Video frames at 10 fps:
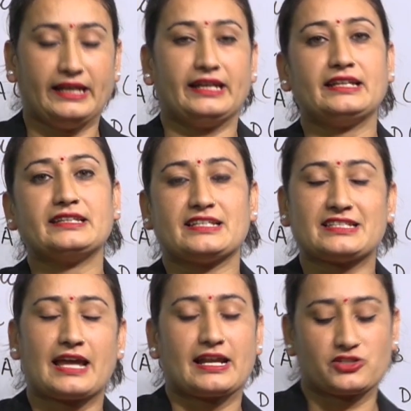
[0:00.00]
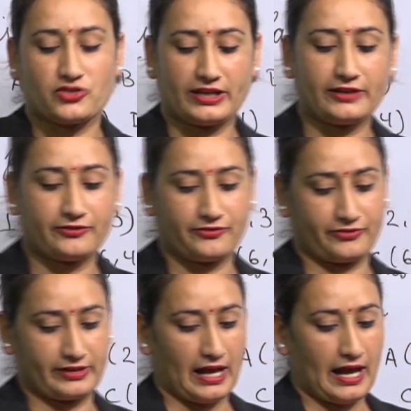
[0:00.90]
In this adjoining
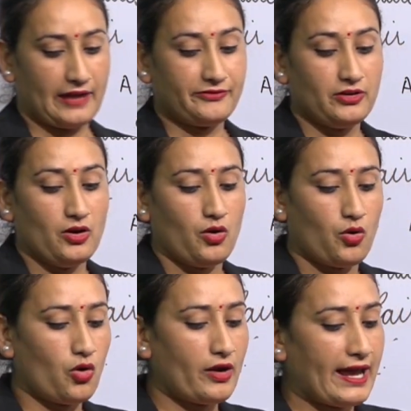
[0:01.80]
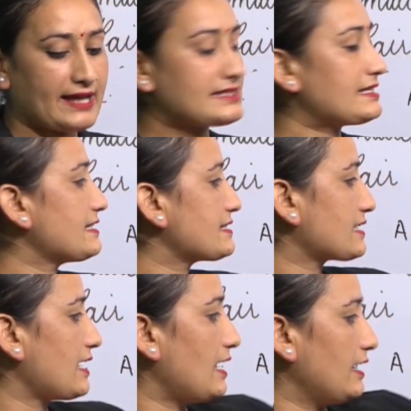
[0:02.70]
graph, OX is
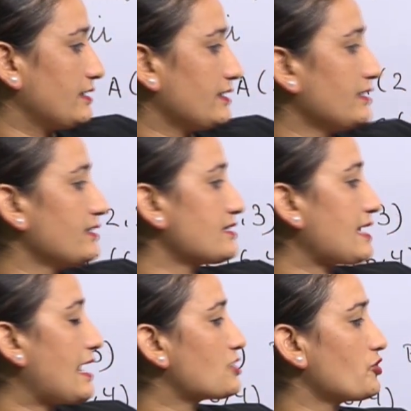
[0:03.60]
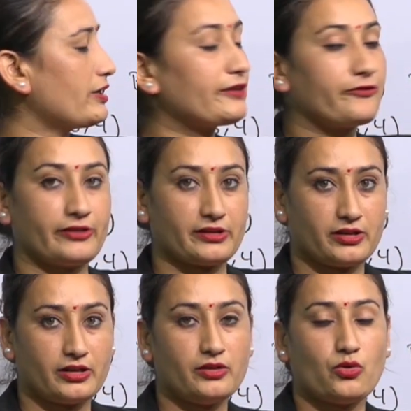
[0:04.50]
called, in this adjoining
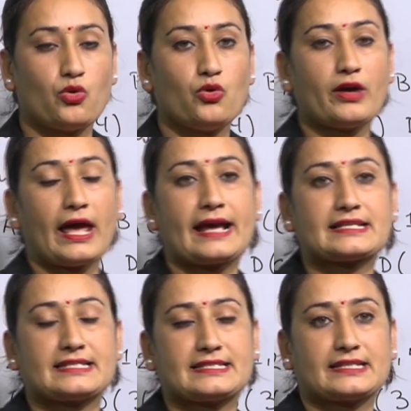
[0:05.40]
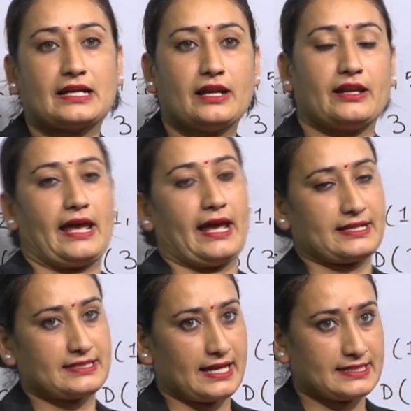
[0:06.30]
figure, OX is called
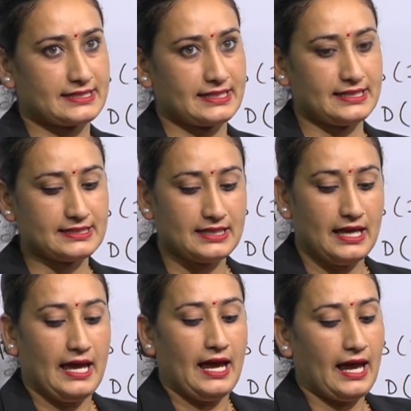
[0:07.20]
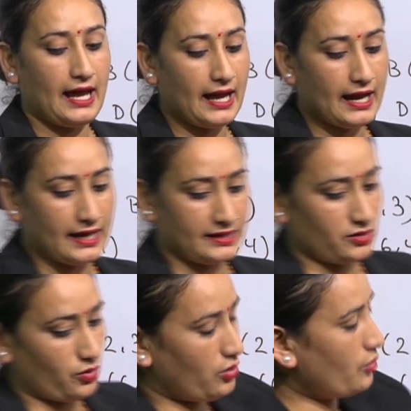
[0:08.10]
x-axis and
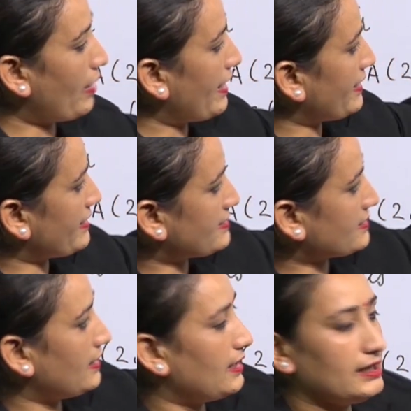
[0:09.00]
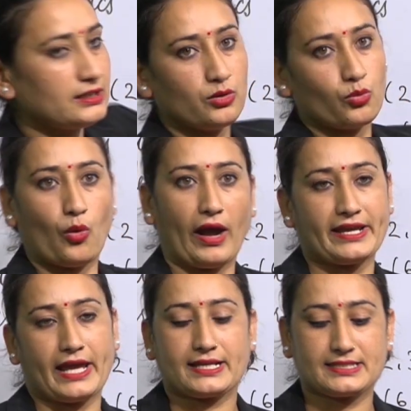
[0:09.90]
OY is called
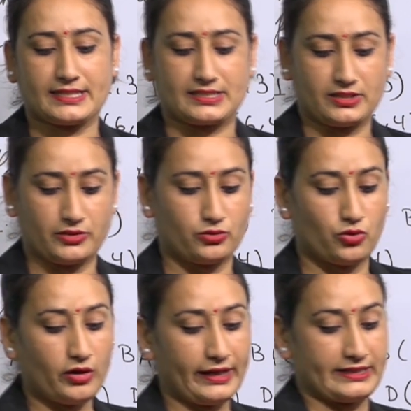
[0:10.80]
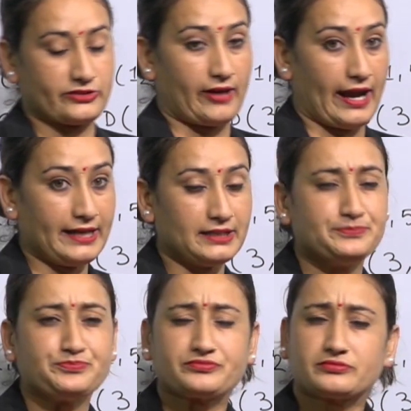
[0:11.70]
y-axis. You know it, right?
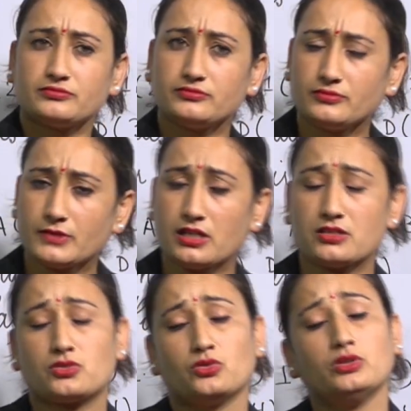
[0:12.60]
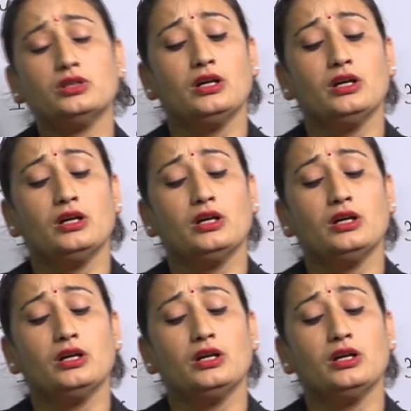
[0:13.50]
So,